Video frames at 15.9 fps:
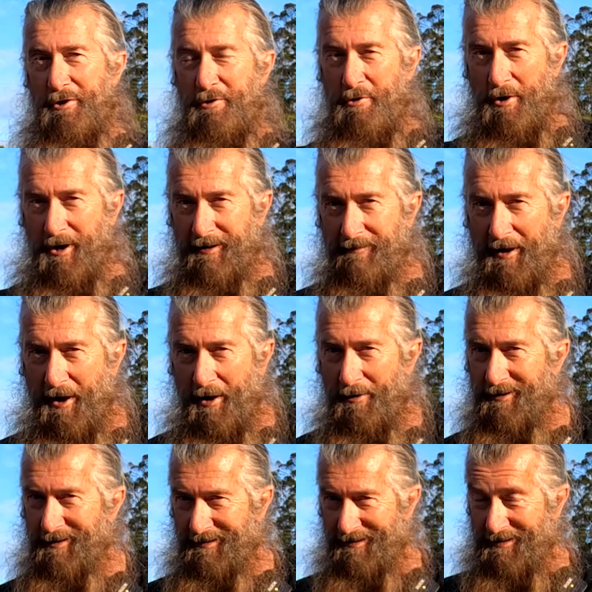you kind of
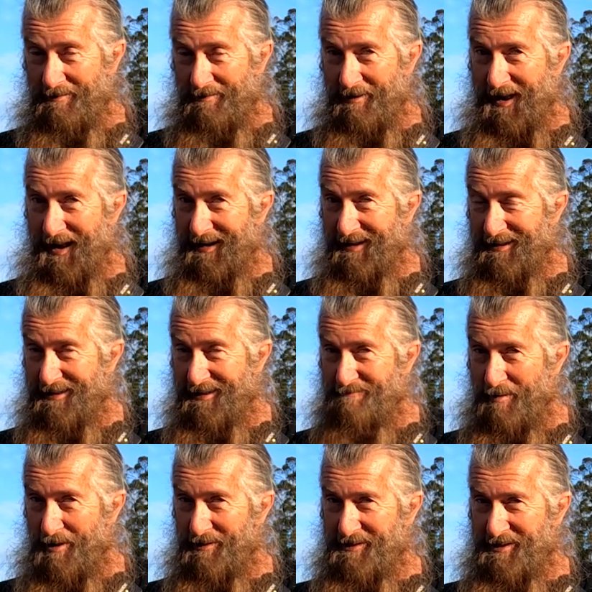own, I won't get into the
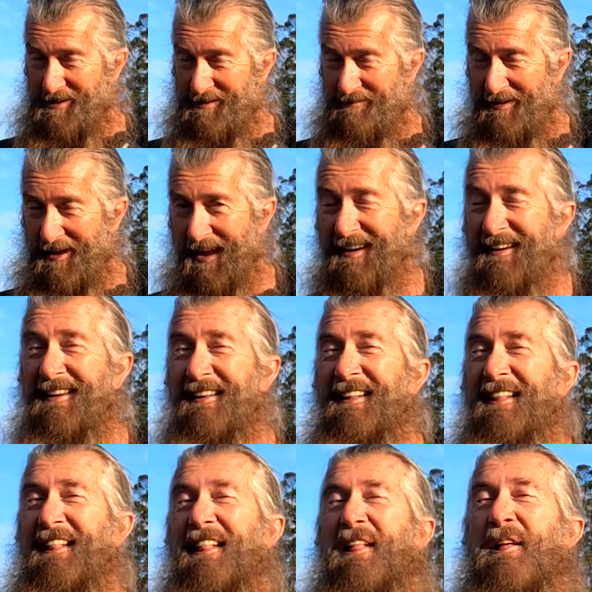politics of that,
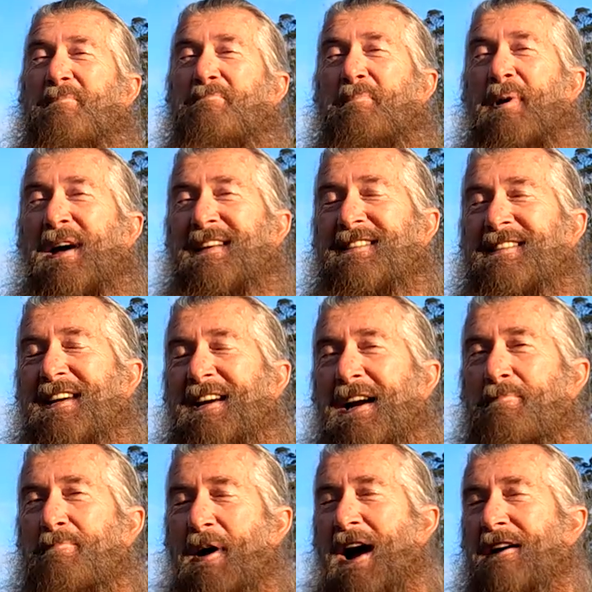but
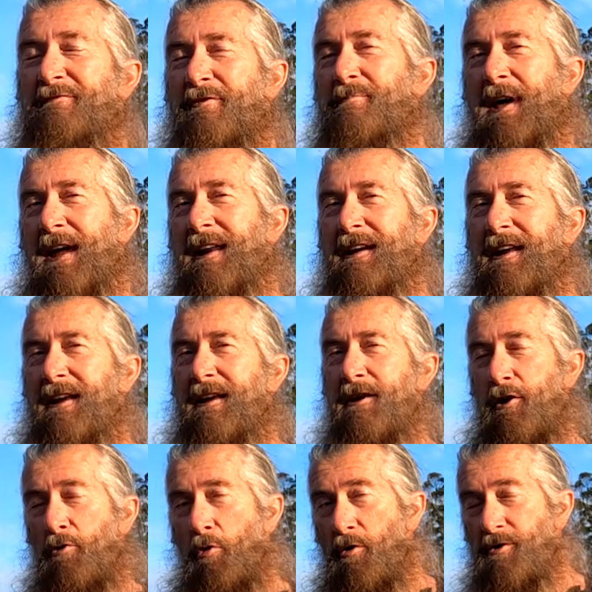apart from that,
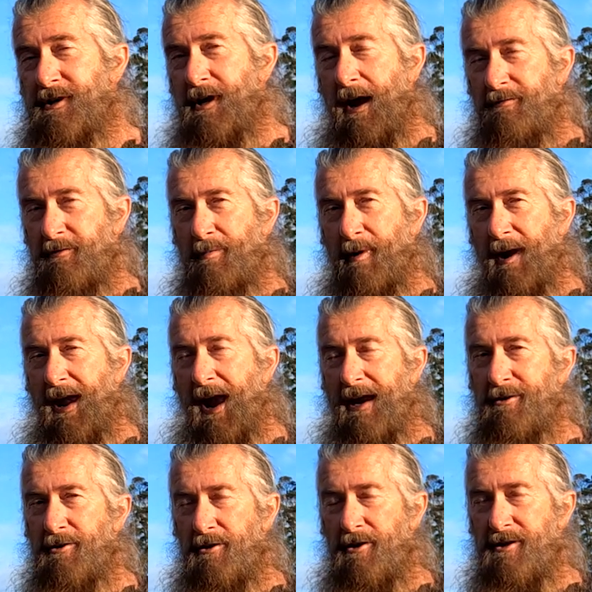you also have to pay
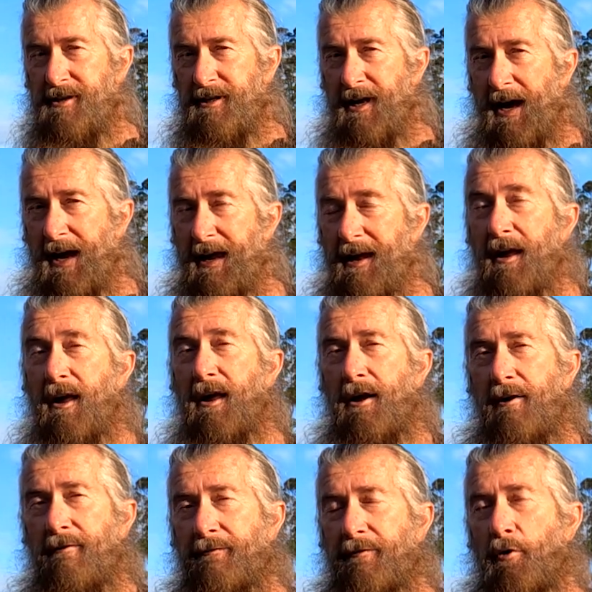$8 a day
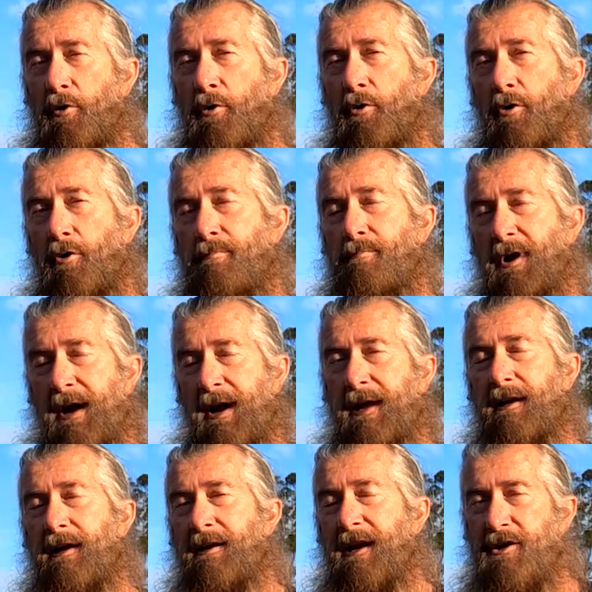for being
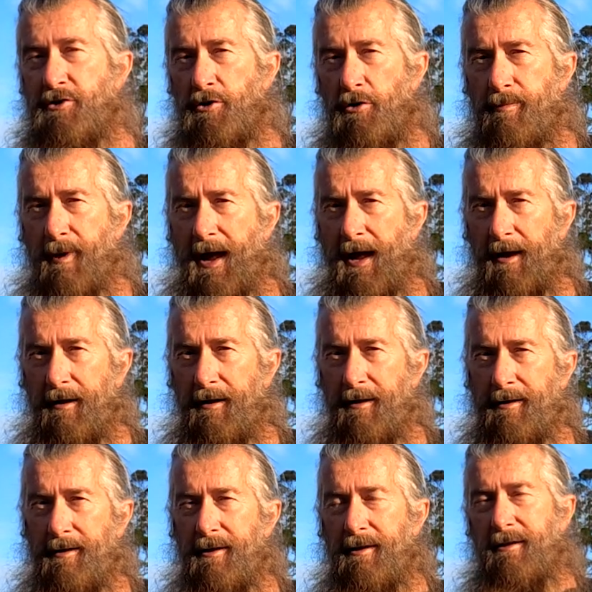in a national park.
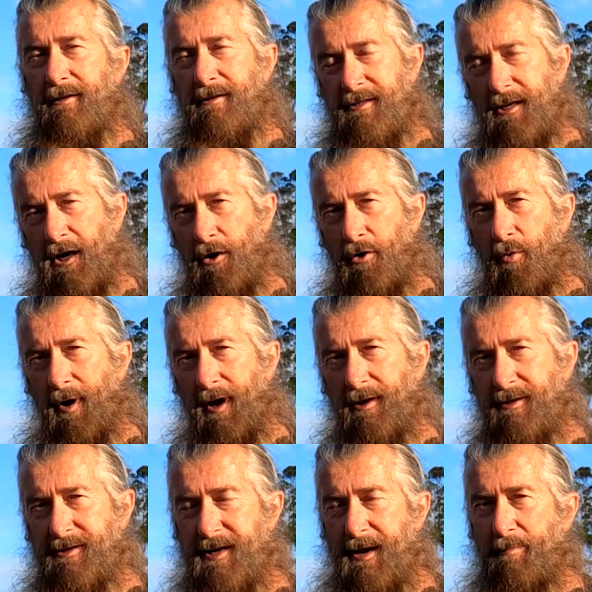
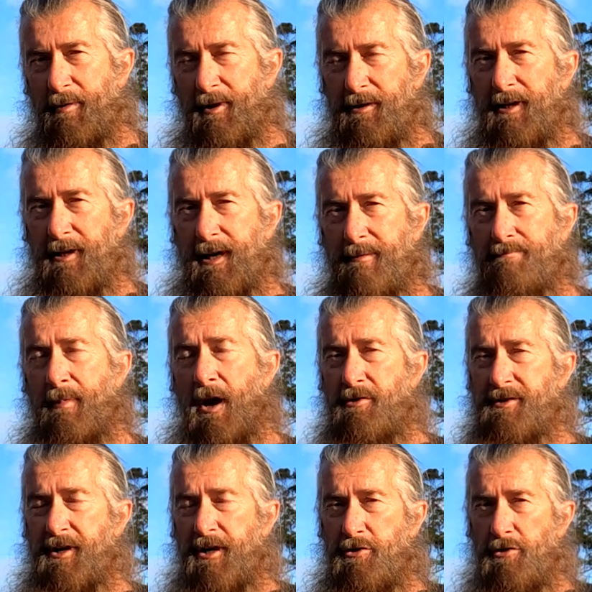So typically
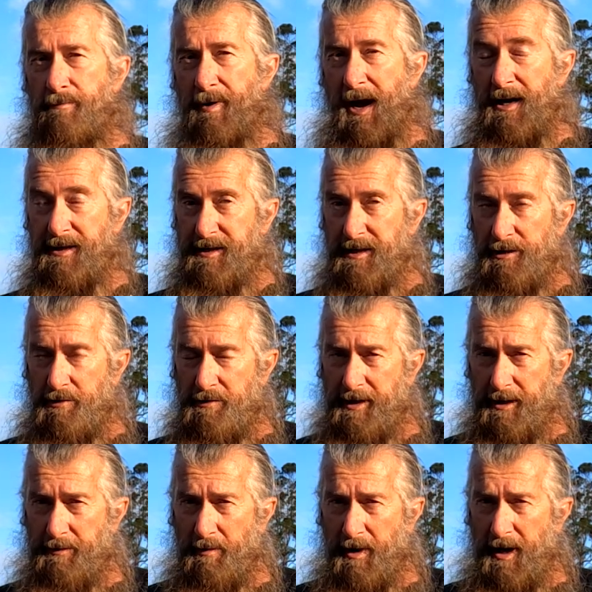most national parks in New
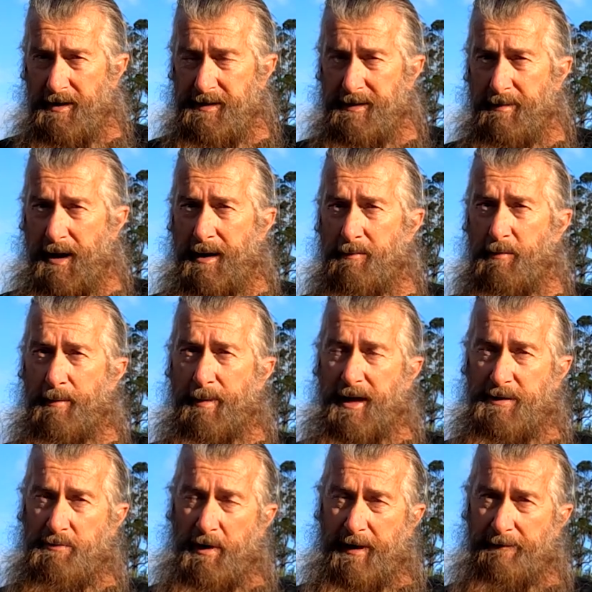South Wales at the moment are
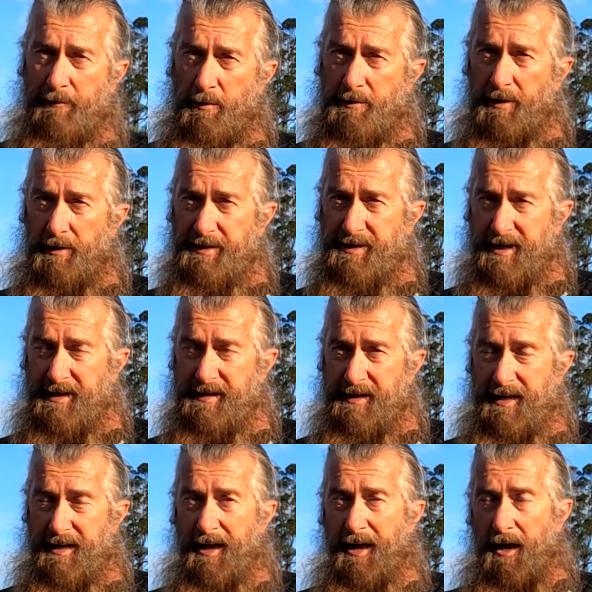about
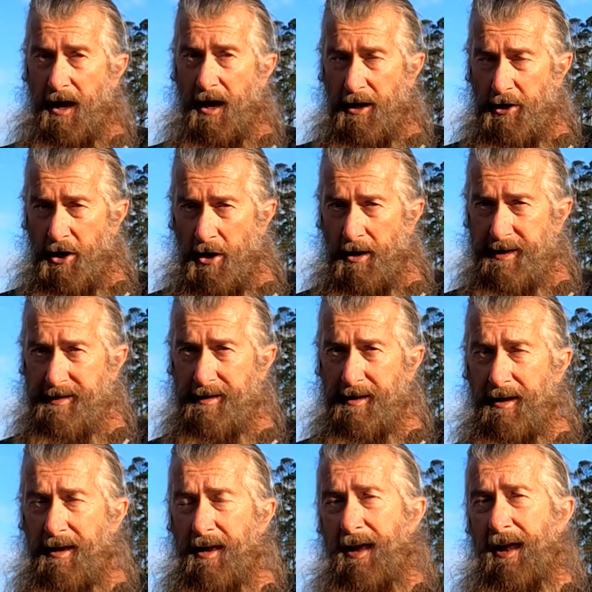$24.60 a night,
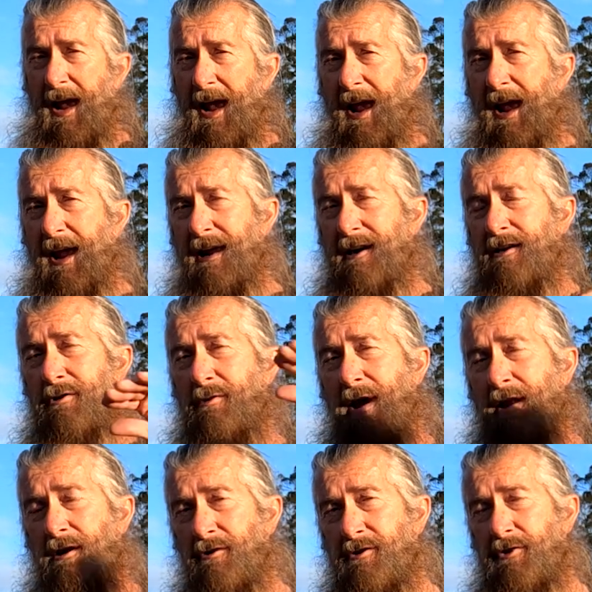and you
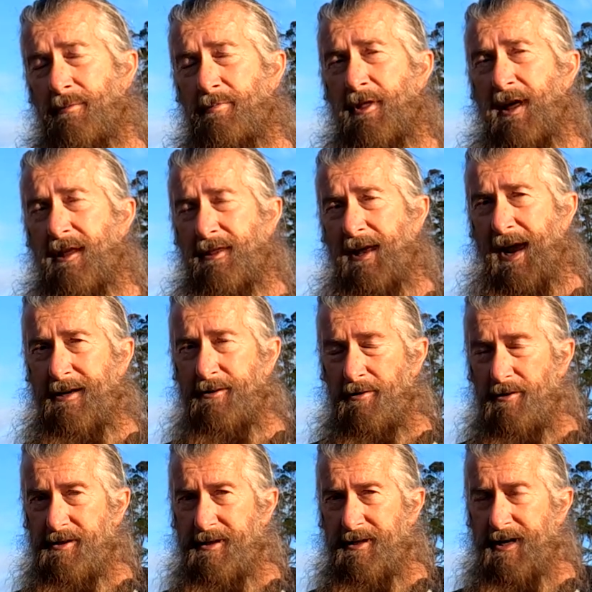add on top of that the
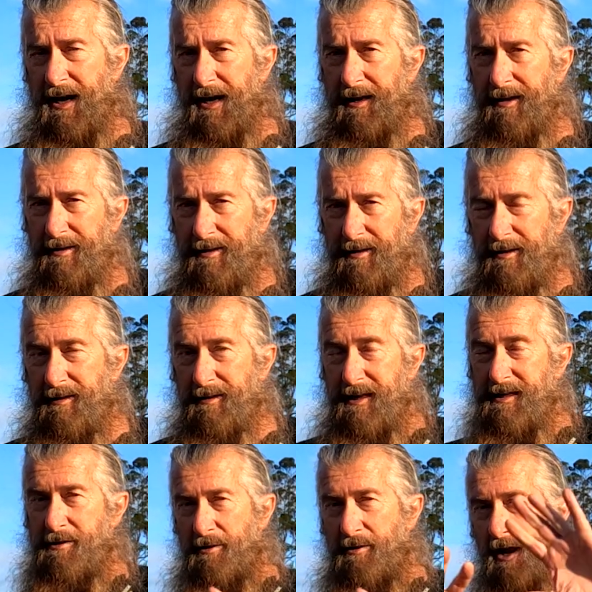$8 a day.
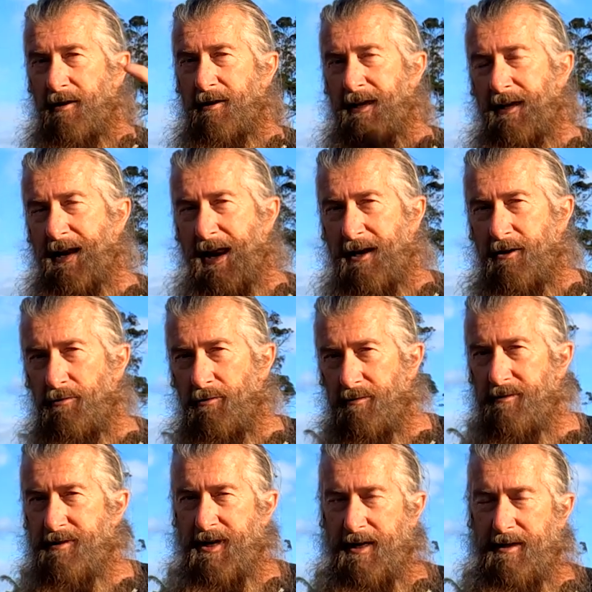Yes, I know you can get annual
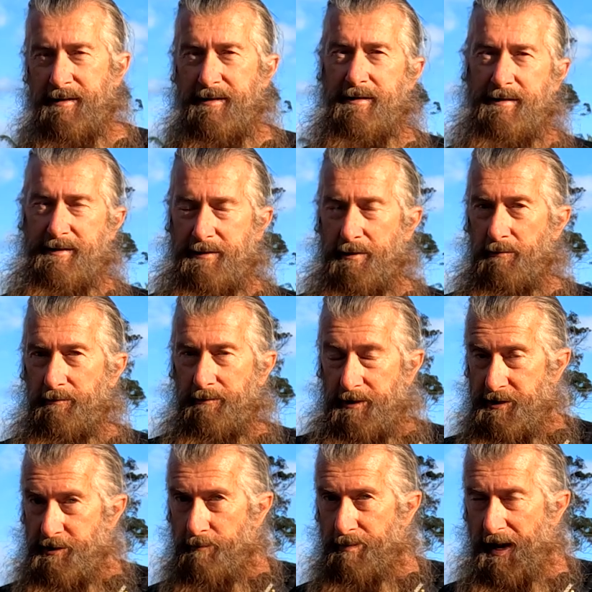tickets, it's you're
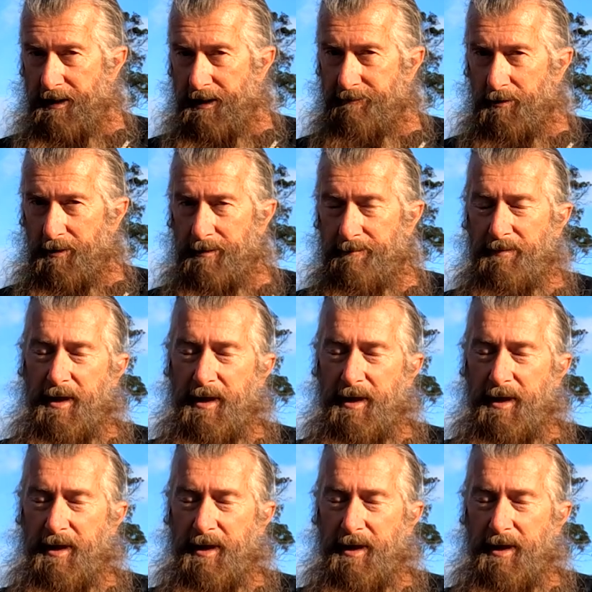still paying for it.